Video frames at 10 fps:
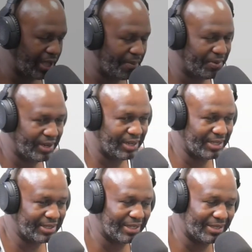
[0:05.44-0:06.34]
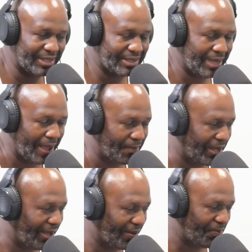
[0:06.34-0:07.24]
happening? This is the Tap
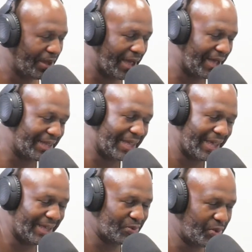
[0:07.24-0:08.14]
In podcast.